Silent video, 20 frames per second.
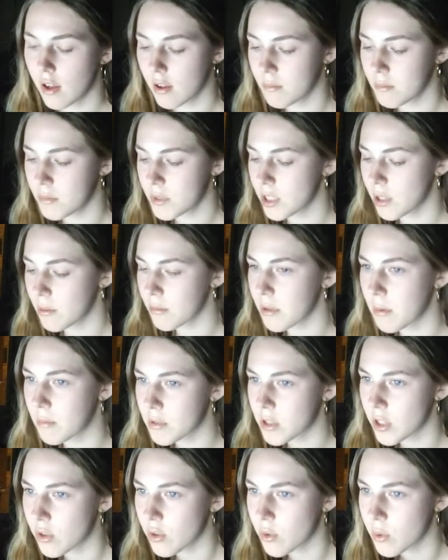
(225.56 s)
Sometimes
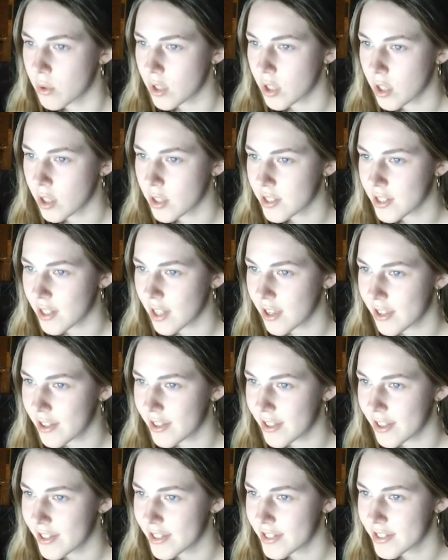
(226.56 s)
I do things like
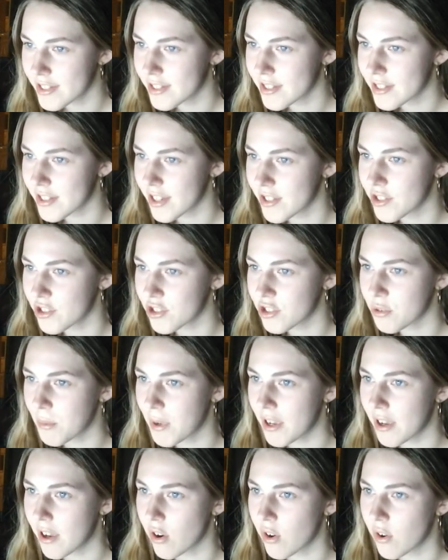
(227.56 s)
this. I just
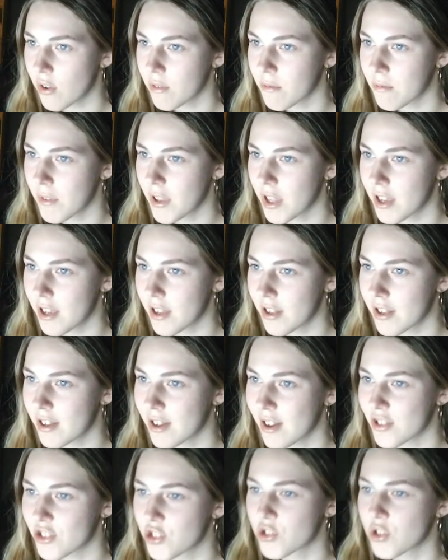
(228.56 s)
make like a
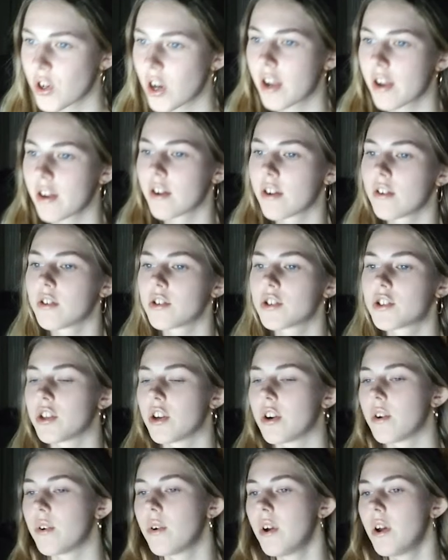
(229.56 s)
triangle,
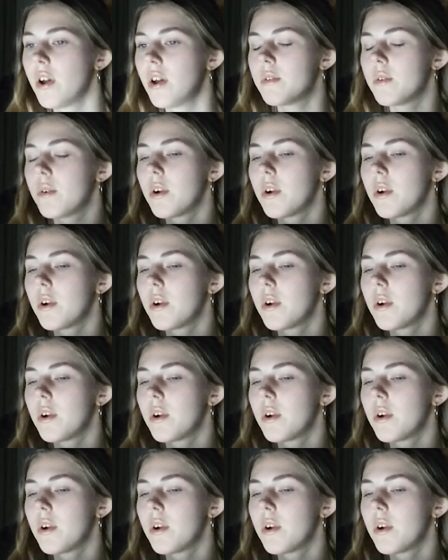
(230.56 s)
so if we're